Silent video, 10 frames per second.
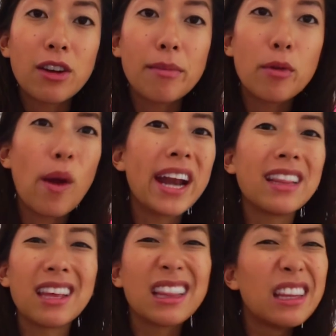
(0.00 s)
I've been
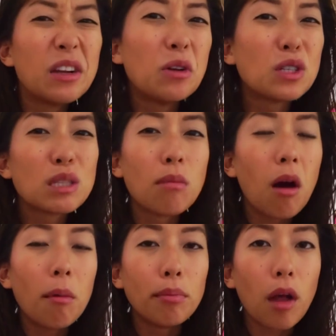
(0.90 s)
writing little
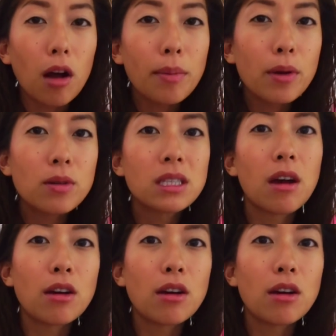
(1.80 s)
small blog posts